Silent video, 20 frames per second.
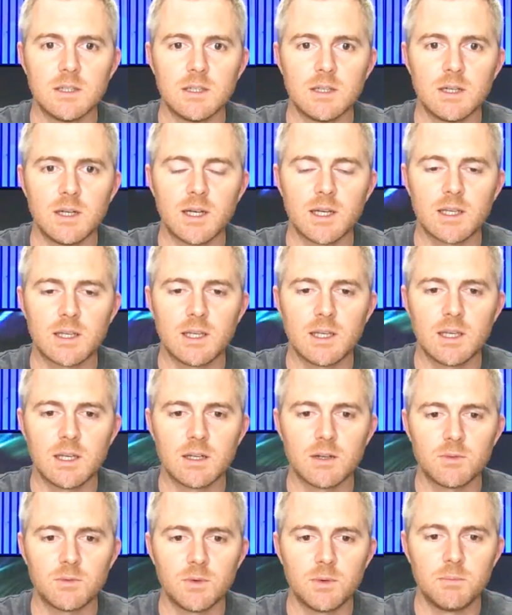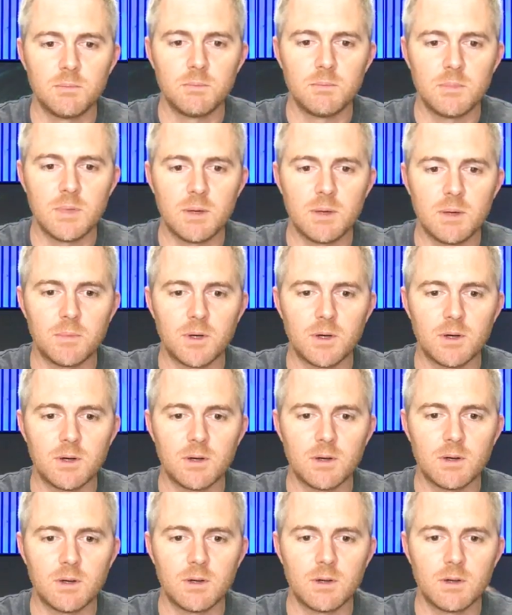I can't
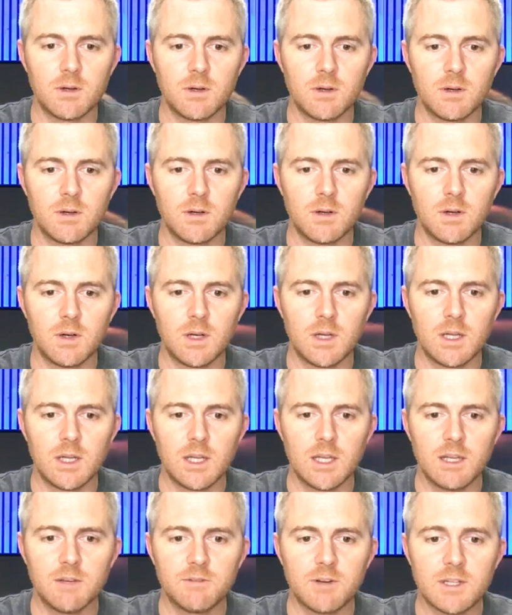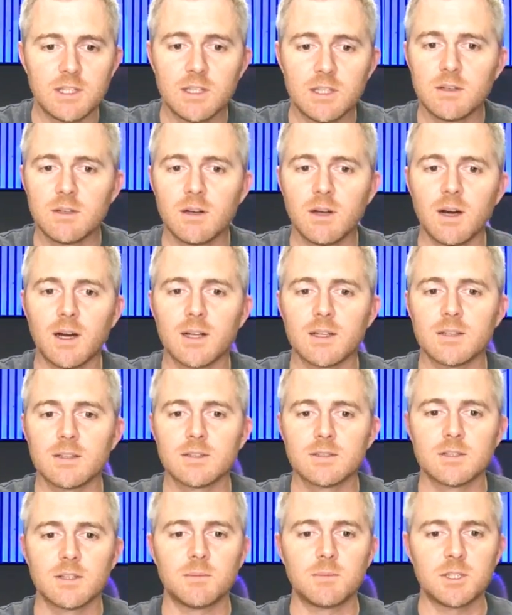remember if I did or not.
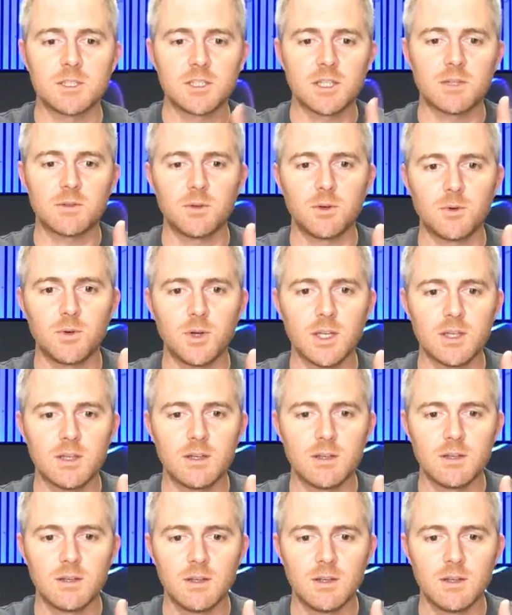So I'm going to check real quick.